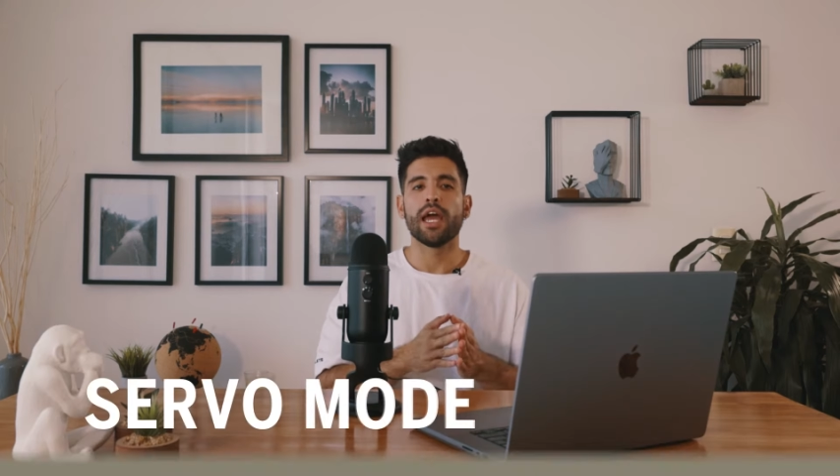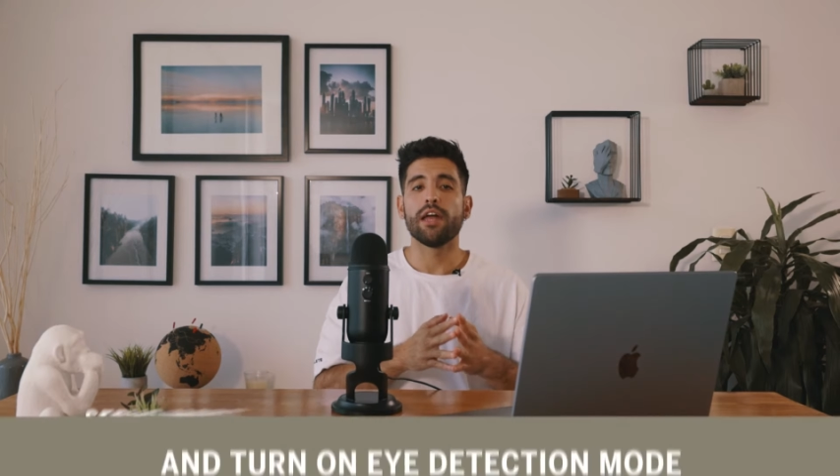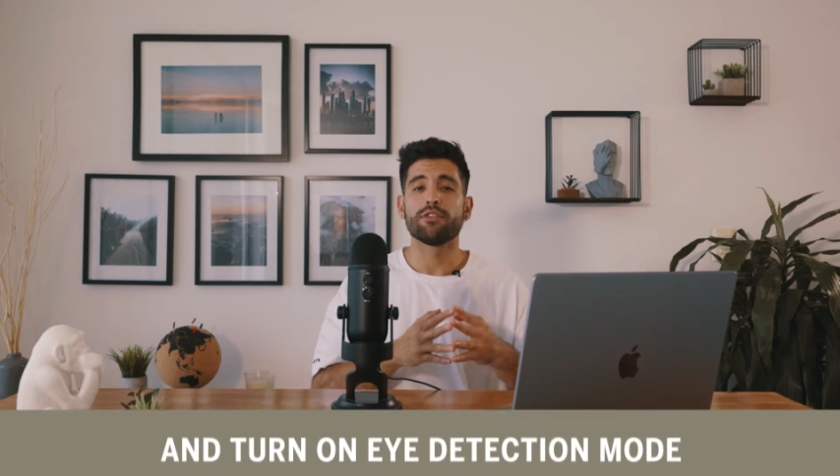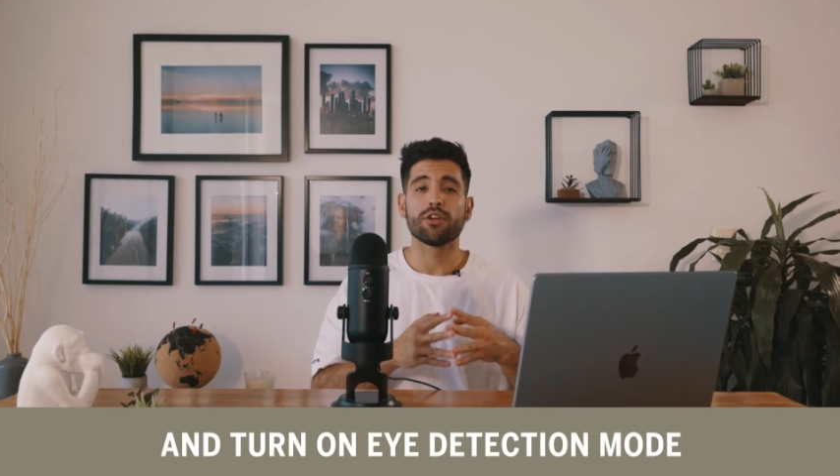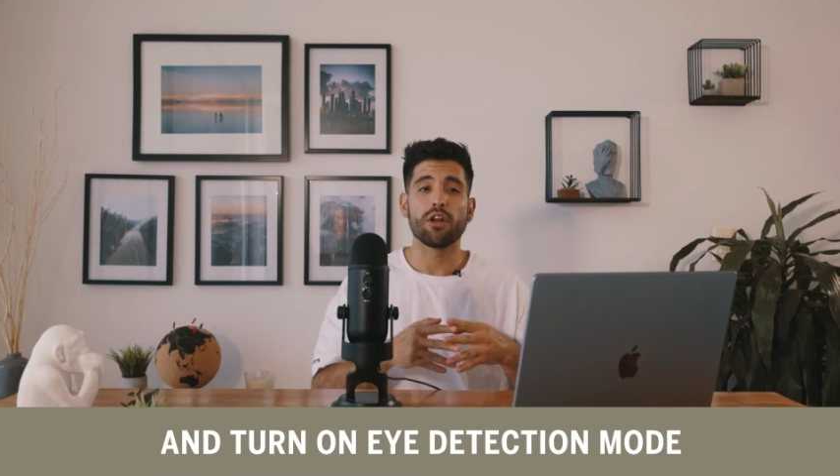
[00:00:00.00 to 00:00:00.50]

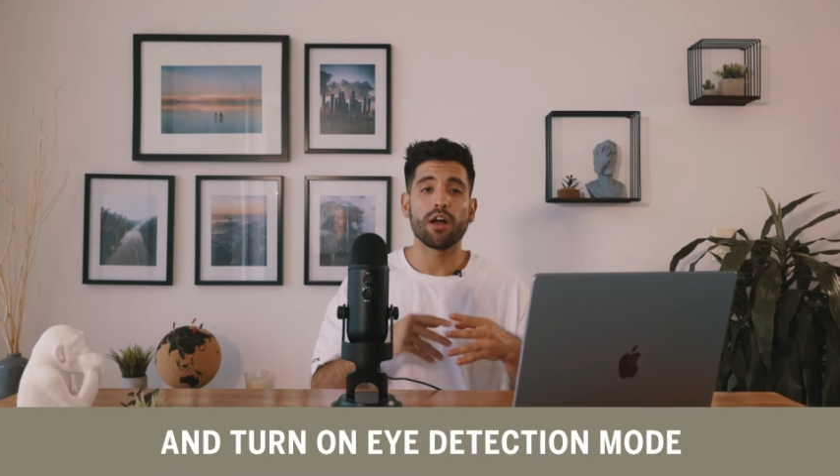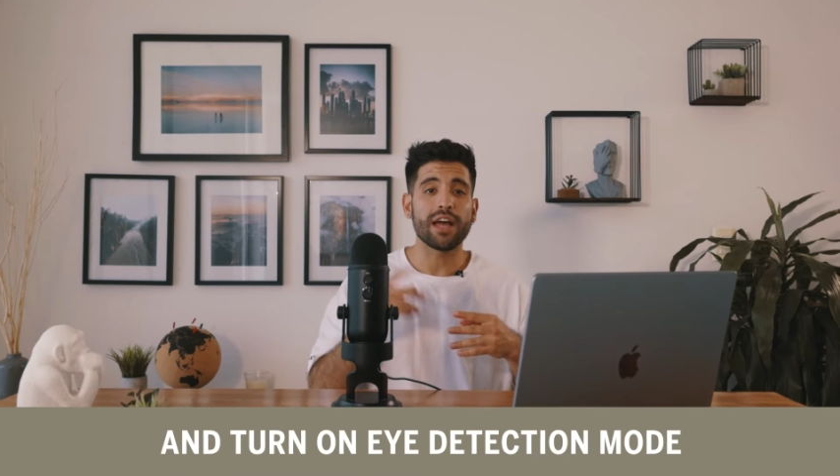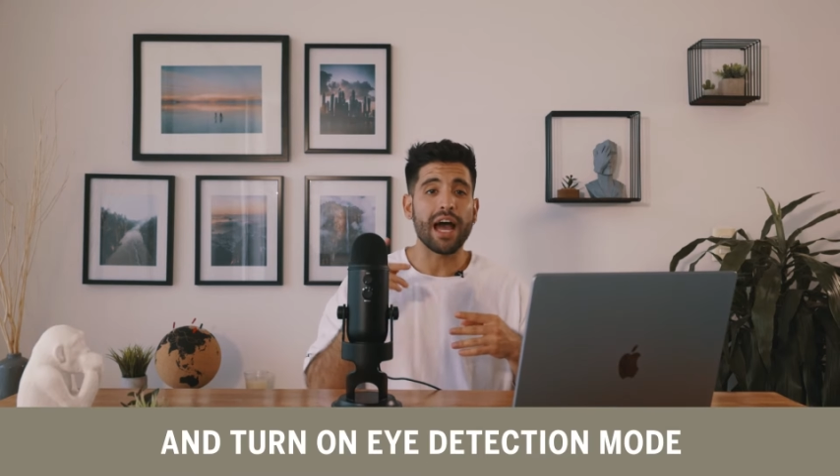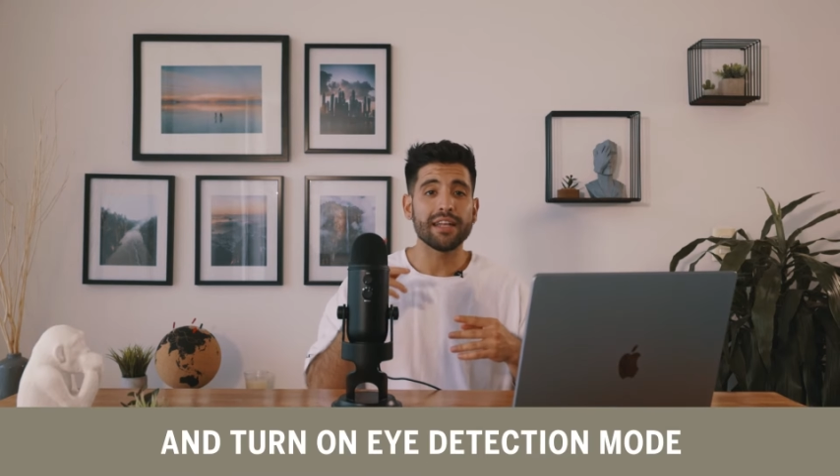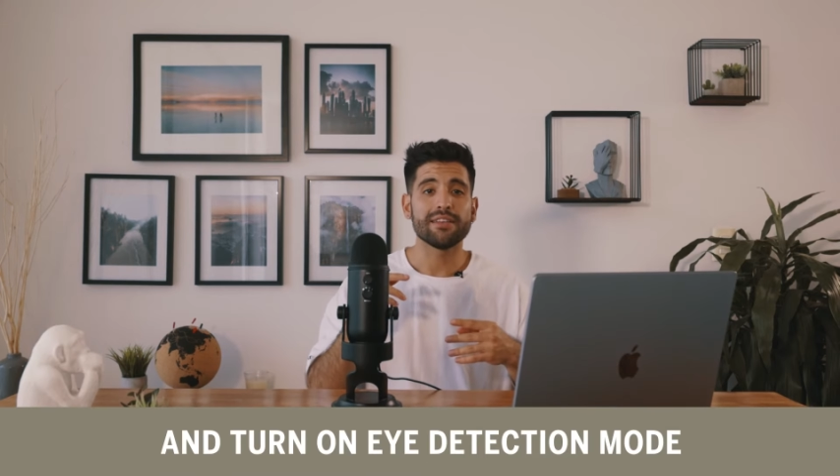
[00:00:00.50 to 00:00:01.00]
and turn on
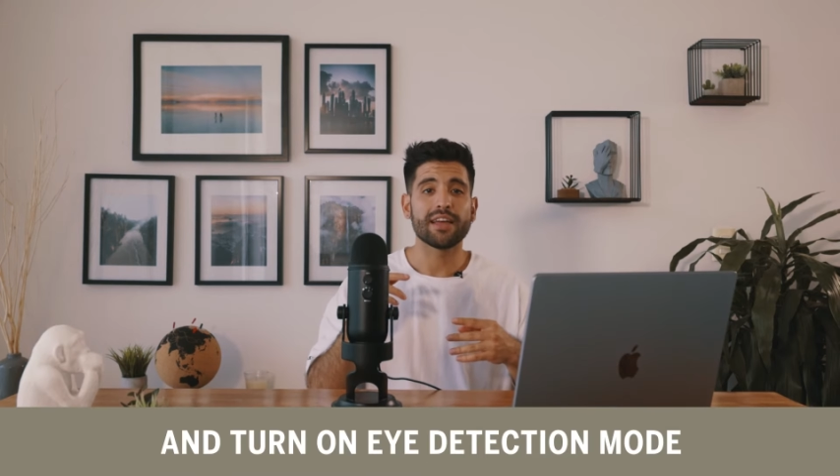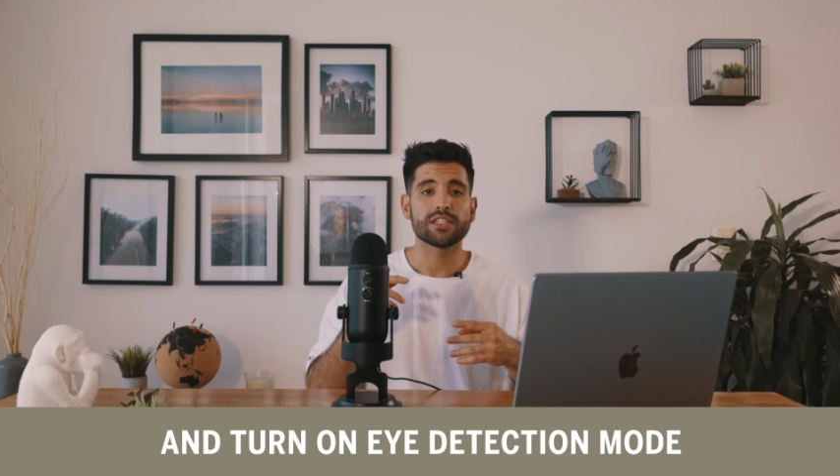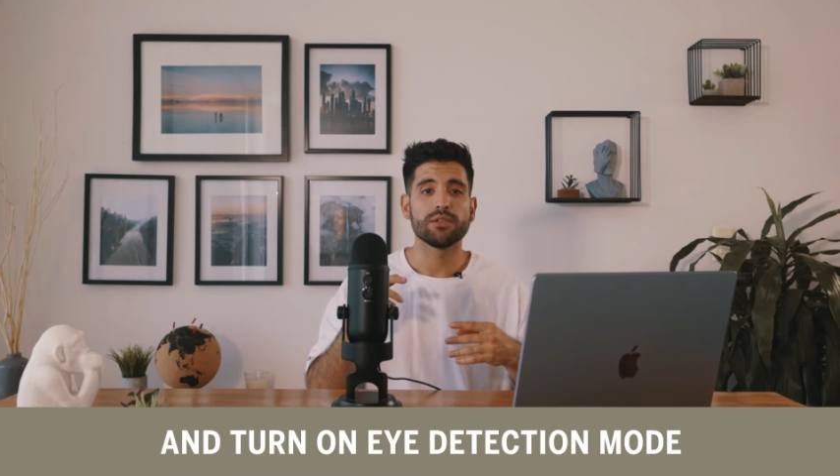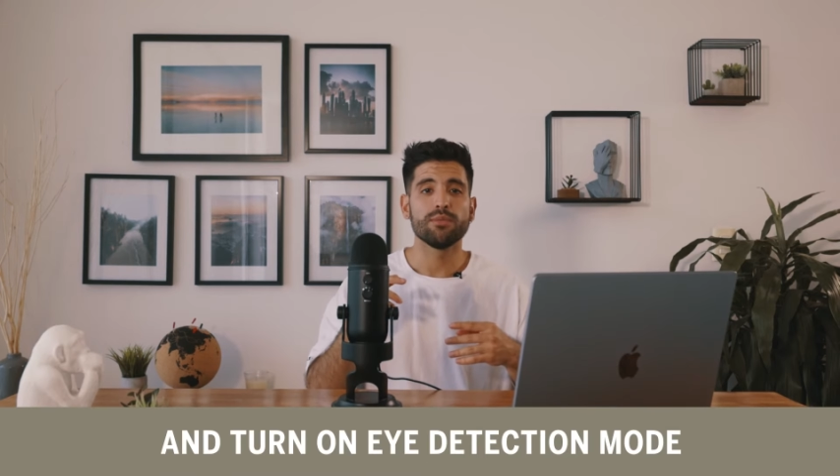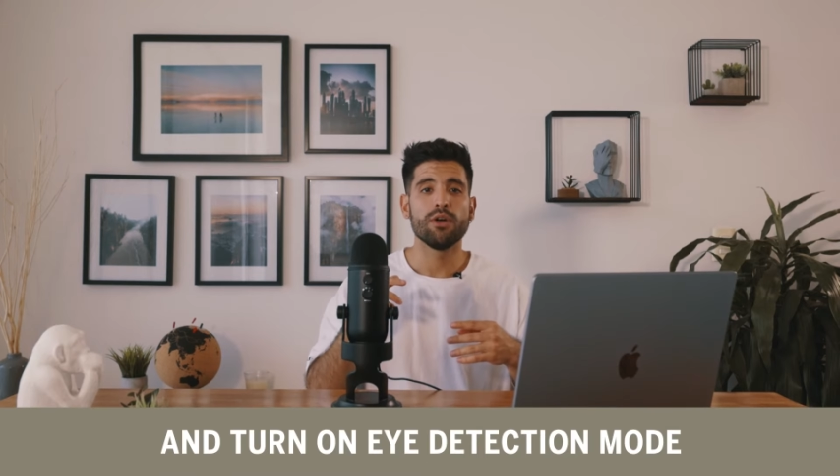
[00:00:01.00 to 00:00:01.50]
the eye
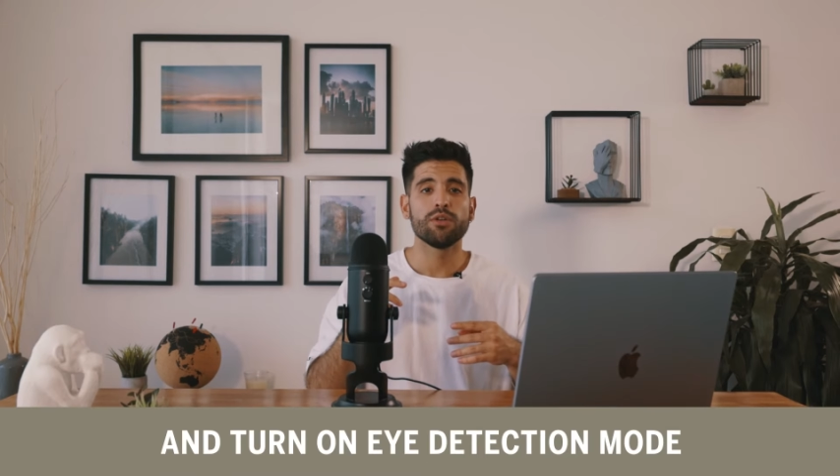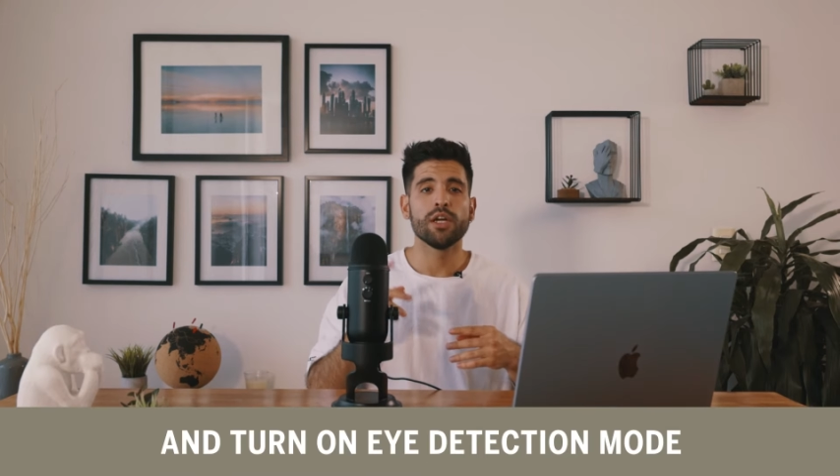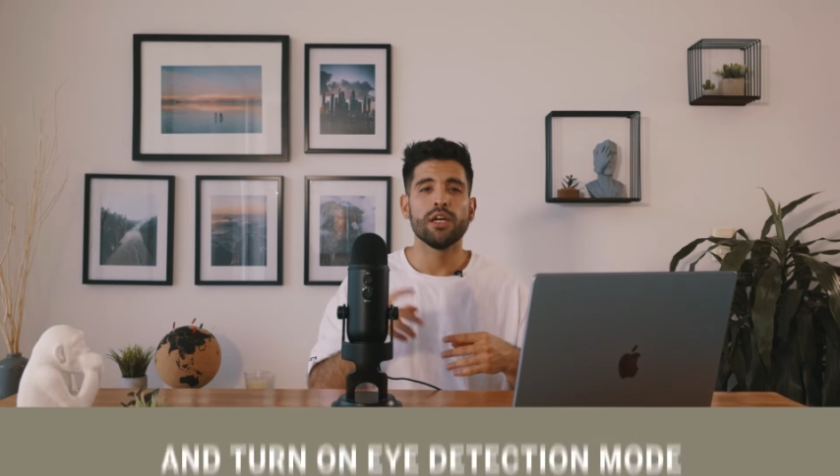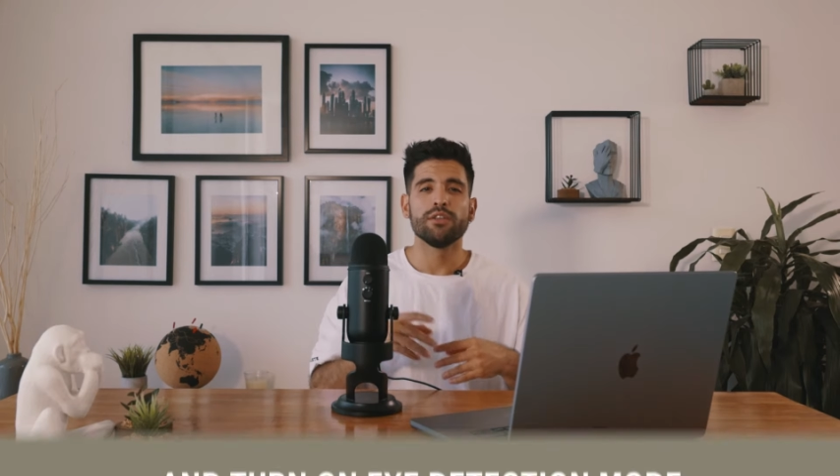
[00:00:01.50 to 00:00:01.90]
detection mode